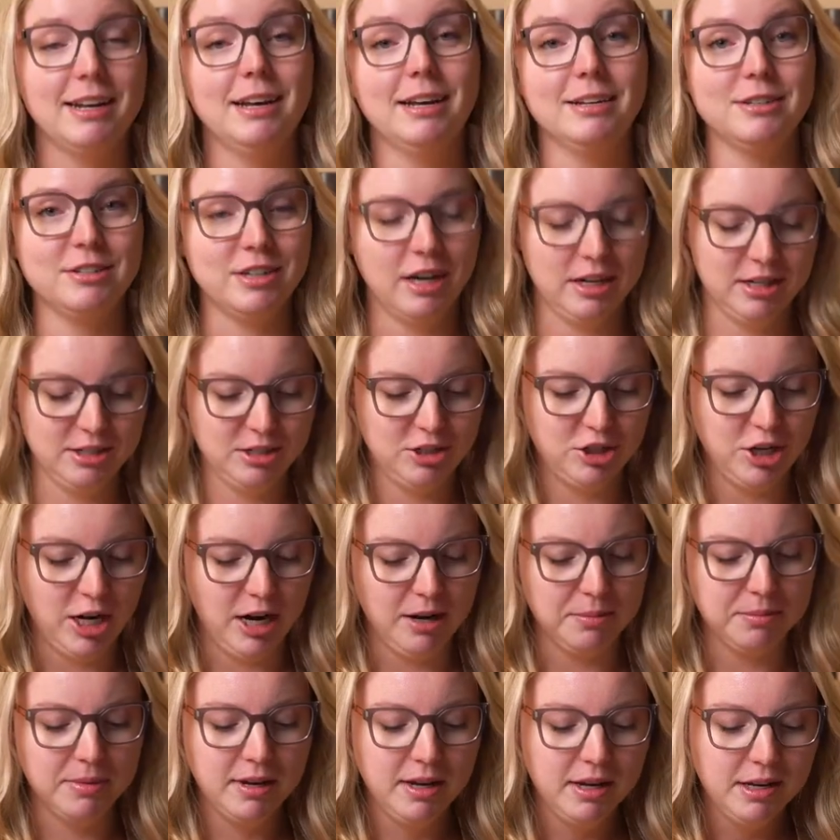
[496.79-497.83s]
it has done its
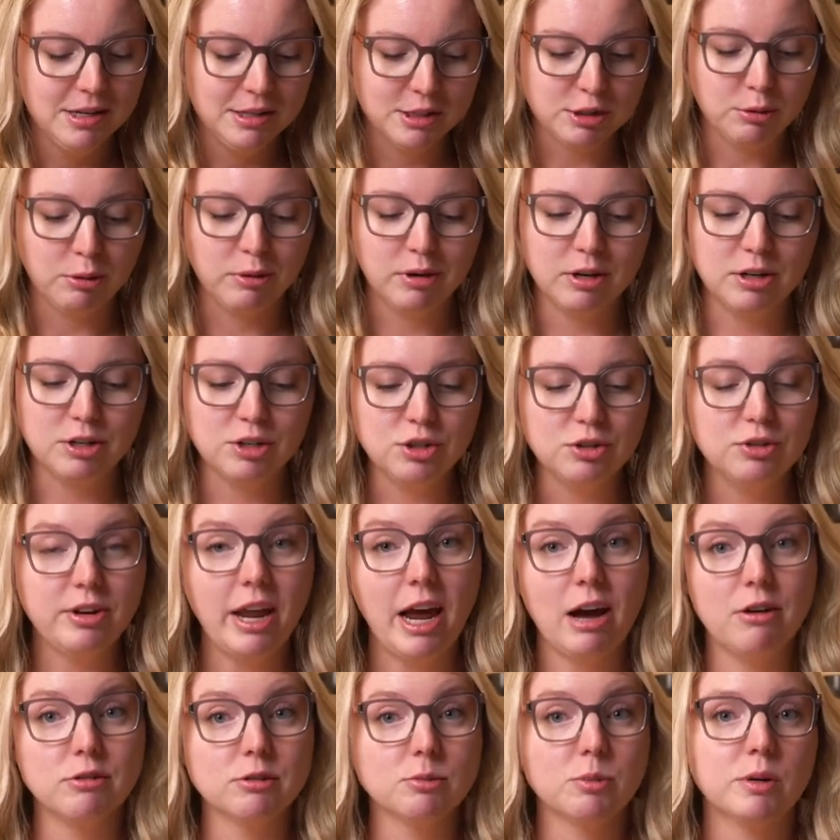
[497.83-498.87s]
job. So what we're gonna do
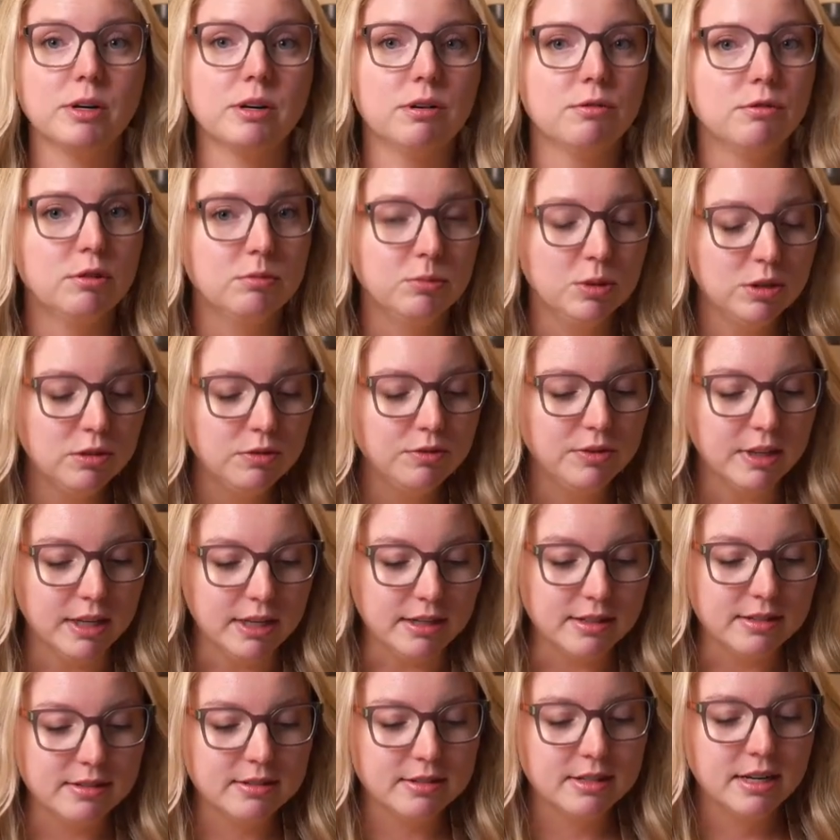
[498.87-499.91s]
now is we're gonna remove
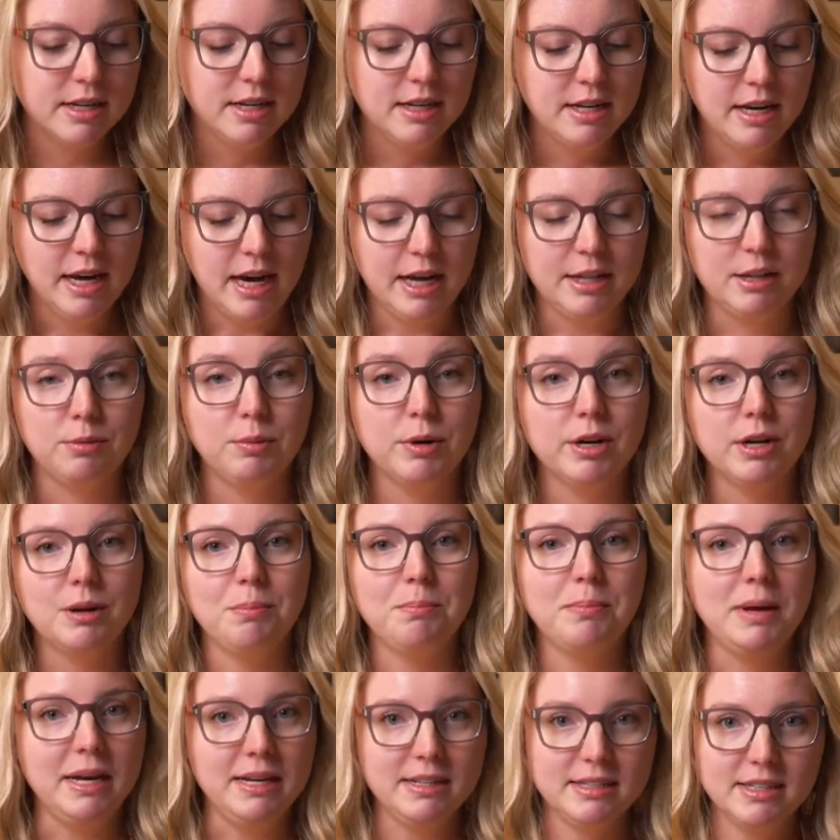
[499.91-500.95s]
this and then we're gonna
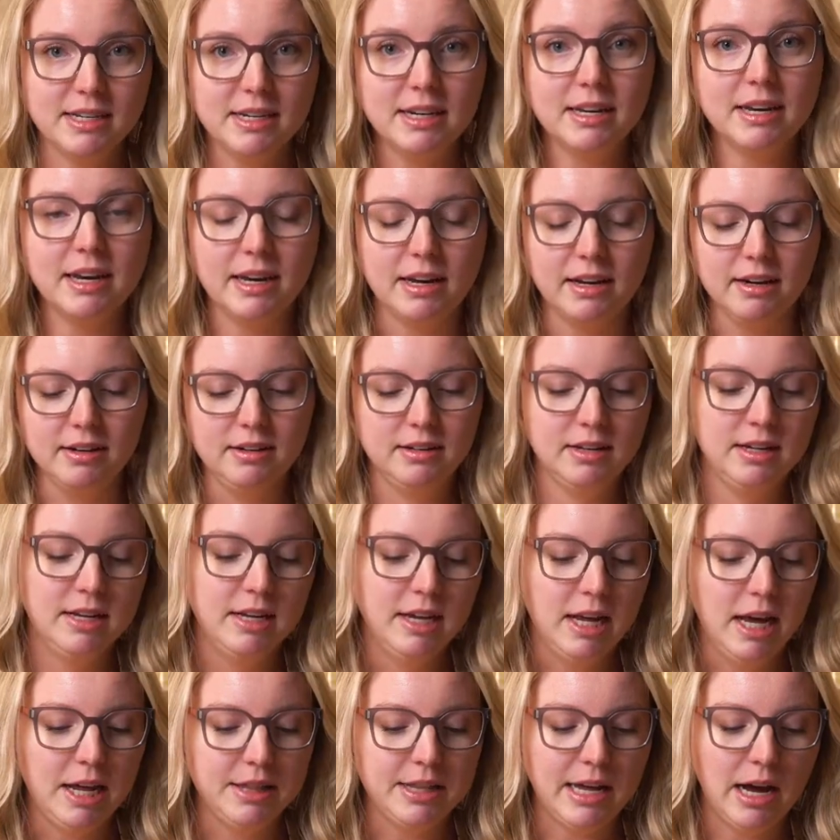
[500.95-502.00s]
baste it again,
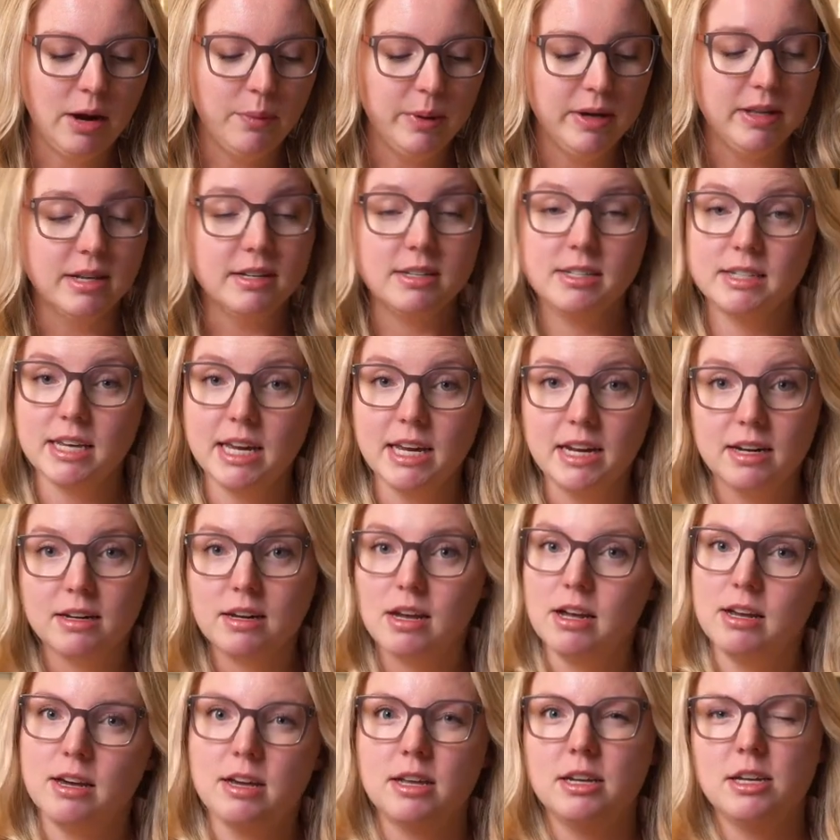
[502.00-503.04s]
and that way the skin
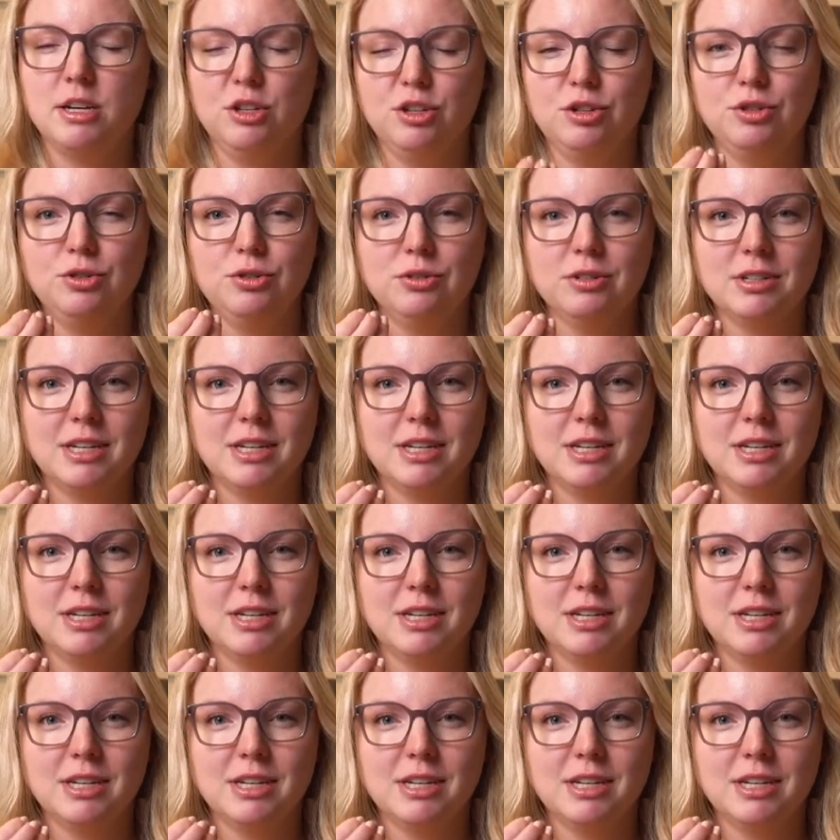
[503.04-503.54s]
can continue